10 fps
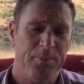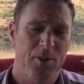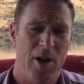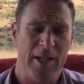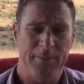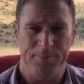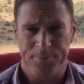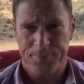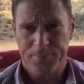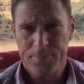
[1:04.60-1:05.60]
Right.
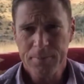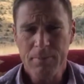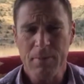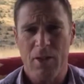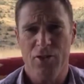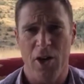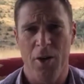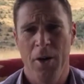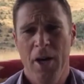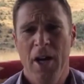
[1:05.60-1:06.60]

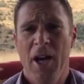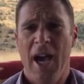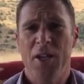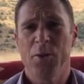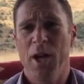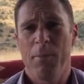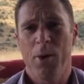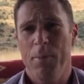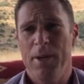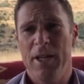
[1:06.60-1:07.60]
So, as we know in
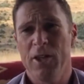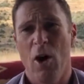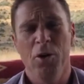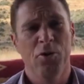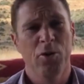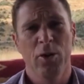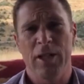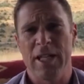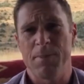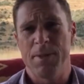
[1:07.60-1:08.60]
property, the golden rule
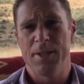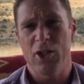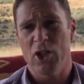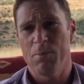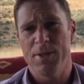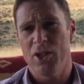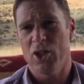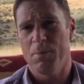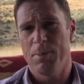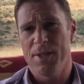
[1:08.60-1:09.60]
is position,
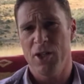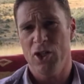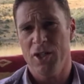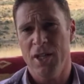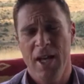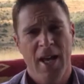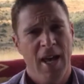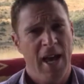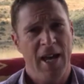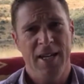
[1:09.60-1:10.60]
position, position,
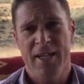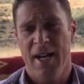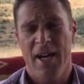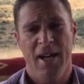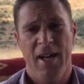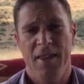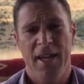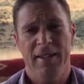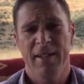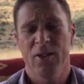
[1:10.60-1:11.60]
and
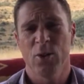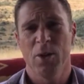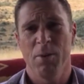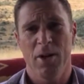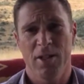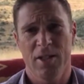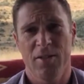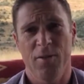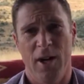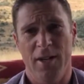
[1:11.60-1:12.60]
that ticks all the boxes
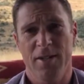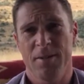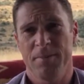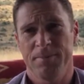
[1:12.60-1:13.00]
for us.